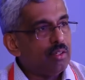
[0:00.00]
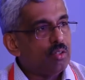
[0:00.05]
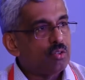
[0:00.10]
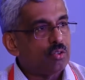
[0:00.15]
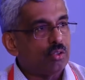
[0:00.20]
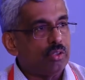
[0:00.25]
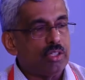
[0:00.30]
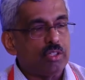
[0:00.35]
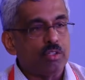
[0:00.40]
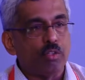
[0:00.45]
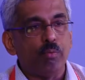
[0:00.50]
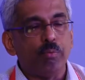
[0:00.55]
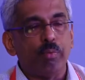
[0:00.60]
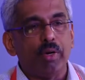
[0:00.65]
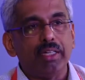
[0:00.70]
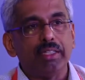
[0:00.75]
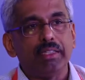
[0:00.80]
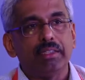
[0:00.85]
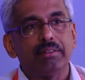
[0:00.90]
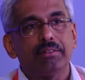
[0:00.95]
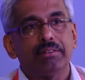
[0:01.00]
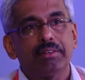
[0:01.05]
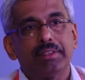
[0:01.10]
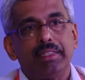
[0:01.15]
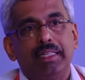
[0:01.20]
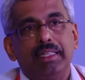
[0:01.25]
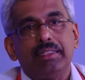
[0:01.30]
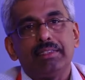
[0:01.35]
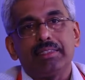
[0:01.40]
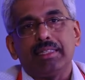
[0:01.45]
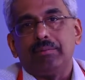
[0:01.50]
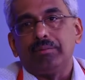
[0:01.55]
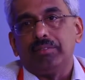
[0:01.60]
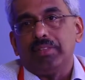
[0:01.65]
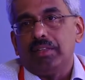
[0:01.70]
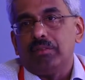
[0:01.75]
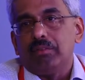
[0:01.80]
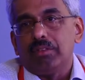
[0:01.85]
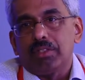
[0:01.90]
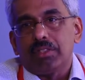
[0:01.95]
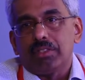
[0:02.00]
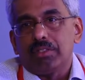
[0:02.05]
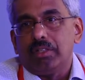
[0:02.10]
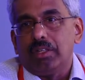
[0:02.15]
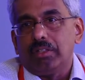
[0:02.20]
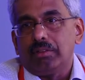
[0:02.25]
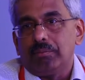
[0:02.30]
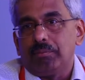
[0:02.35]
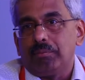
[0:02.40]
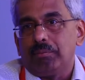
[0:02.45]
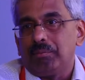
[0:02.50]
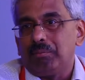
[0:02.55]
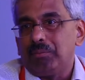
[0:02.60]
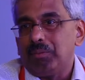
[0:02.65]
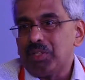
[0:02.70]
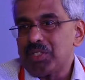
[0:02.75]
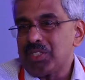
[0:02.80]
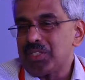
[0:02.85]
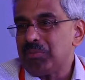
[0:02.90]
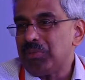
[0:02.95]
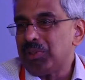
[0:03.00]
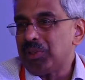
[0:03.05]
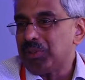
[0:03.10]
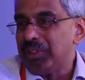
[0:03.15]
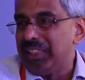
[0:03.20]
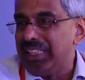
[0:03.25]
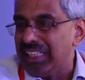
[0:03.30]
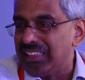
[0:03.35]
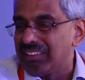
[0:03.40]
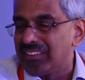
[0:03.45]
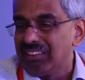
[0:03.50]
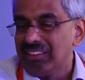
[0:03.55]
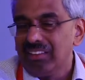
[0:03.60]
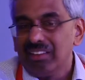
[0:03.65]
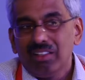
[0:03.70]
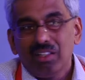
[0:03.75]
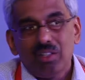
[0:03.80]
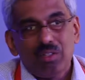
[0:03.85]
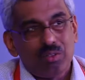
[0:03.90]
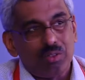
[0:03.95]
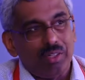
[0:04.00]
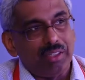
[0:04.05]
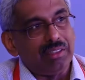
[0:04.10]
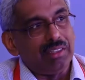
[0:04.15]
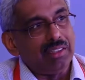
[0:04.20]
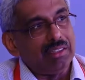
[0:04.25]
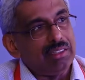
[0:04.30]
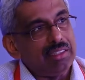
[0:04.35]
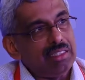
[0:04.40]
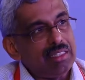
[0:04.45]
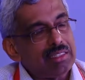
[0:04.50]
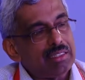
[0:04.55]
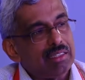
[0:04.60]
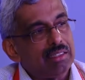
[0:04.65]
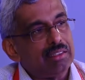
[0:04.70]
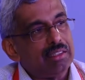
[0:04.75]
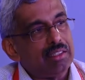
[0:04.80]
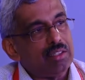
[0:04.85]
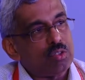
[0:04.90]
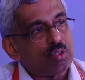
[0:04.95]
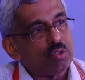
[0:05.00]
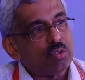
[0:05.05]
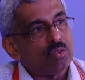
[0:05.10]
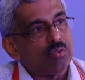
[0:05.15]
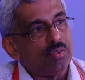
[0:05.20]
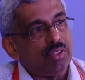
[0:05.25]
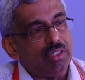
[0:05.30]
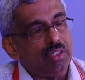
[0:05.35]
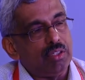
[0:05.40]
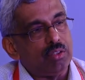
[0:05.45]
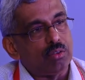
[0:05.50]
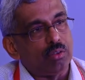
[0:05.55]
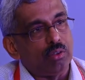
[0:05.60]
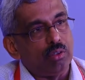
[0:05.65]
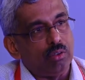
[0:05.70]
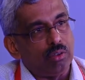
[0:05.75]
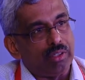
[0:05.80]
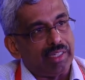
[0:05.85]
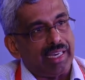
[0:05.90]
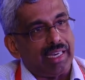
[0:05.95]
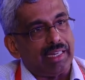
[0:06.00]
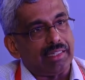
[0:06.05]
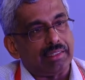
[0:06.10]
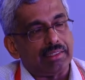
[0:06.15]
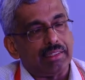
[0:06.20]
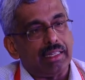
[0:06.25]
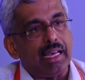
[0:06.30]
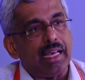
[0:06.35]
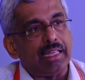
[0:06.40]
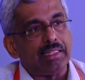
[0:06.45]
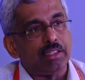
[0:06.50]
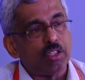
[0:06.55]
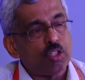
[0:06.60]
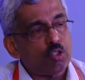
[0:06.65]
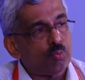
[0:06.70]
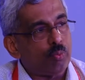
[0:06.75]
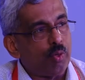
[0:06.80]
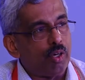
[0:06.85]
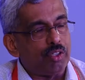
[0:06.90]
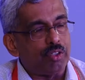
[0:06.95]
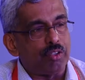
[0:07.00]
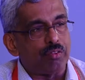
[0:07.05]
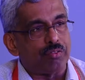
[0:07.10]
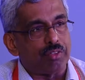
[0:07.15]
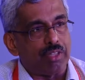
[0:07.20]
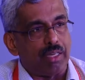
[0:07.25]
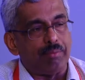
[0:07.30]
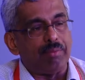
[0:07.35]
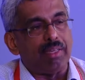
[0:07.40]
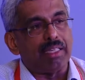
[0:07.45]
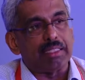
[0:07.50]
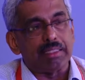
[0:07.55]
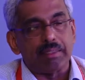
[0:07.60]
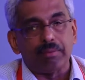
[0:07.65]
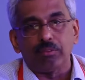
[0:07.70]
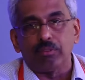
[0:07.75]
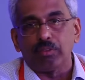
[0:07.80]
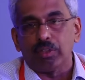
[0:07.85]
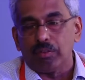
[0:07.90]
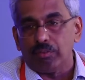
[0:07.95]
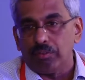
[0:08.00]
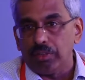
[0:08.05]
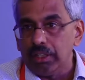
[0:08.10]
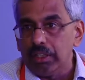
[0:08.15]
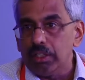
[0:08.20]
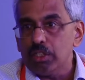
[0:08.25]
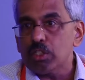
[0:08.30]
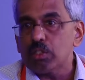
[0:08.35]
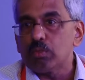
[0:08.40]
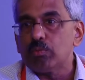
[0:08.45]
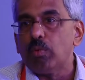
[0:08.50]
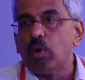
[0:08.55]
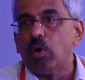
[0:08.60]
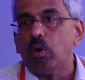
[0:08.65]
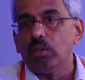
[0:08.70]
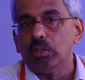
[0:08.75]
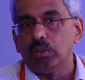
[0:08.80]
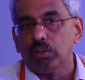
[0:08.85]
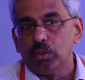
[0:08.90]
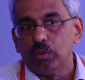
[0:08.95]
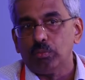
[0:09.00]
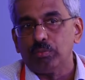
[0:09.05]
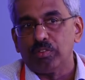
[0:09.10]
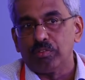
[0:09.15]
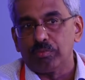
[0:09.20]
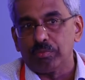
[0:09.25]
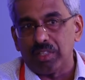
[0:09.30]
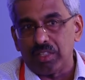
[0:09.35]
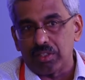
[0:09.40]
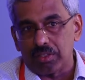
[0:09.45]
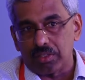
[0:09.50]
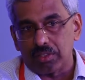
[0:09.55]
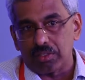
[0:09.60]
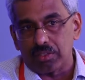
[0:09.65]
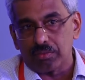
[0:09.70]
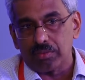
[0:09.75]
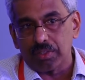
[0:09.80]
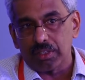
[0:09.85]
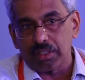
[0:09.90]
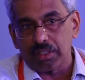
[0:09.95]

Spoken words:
So there's no point saying something which is not possible to get. So I think these are the issues we need to look at. At this point of time, except for a very small group of patients, which